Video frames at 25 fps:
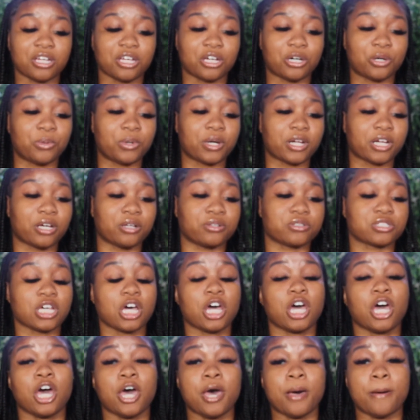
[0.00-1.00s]
What else?
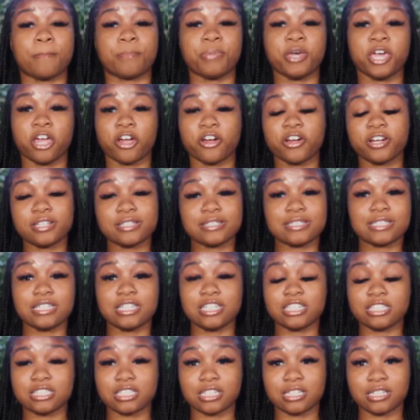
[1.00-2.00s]
Parents
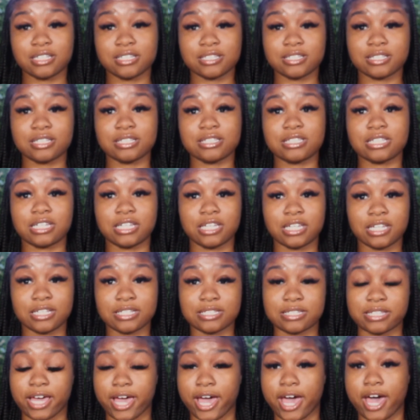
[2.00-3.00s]
need to listen to
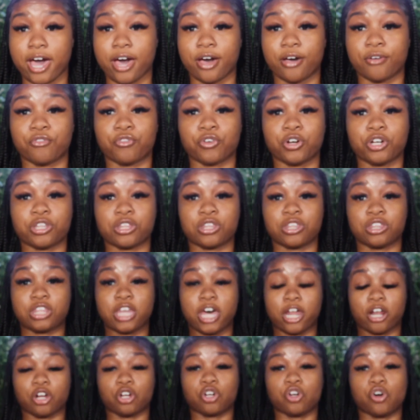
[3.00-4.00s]
kids that
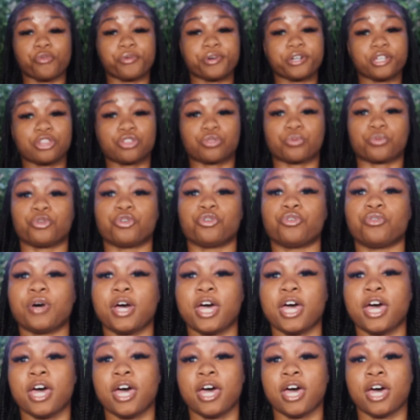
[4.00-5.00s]
are going
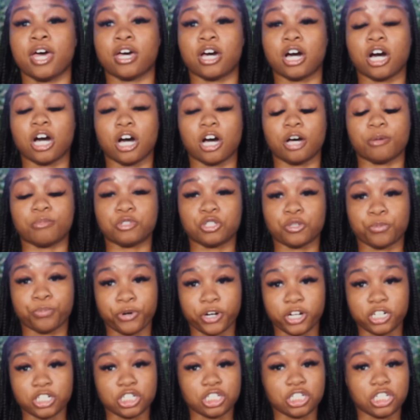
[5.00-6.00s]
through
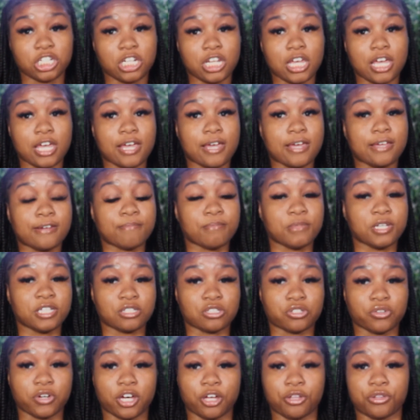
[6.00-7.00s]
depression and
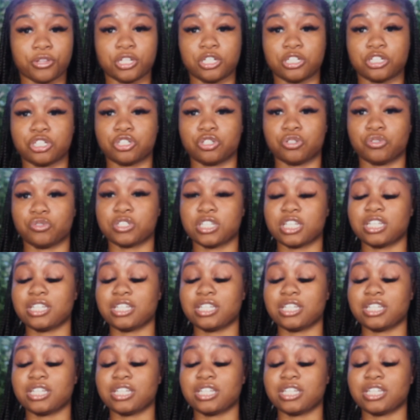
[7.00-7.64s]
mental health issues.